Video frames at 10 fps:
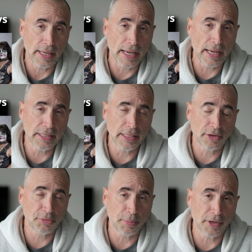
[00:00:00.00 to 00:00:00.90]
Any
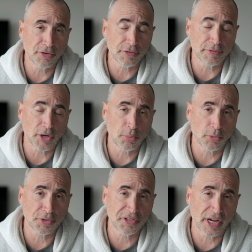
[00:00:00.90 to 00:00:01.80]
experienced
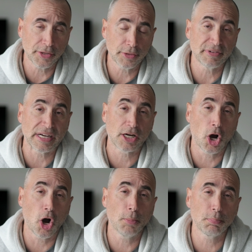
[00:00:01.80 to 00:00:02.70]
developer will tell you that
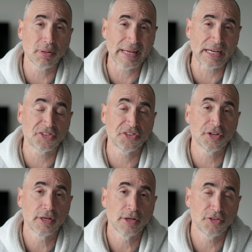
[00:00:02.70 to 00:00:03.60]
complex
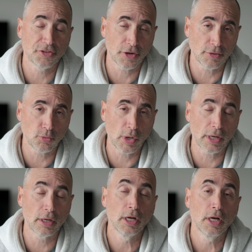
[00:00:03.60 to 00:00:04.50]

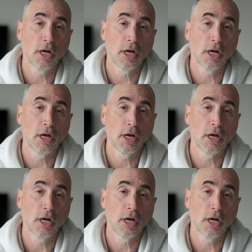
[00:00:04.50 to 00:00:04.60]
software,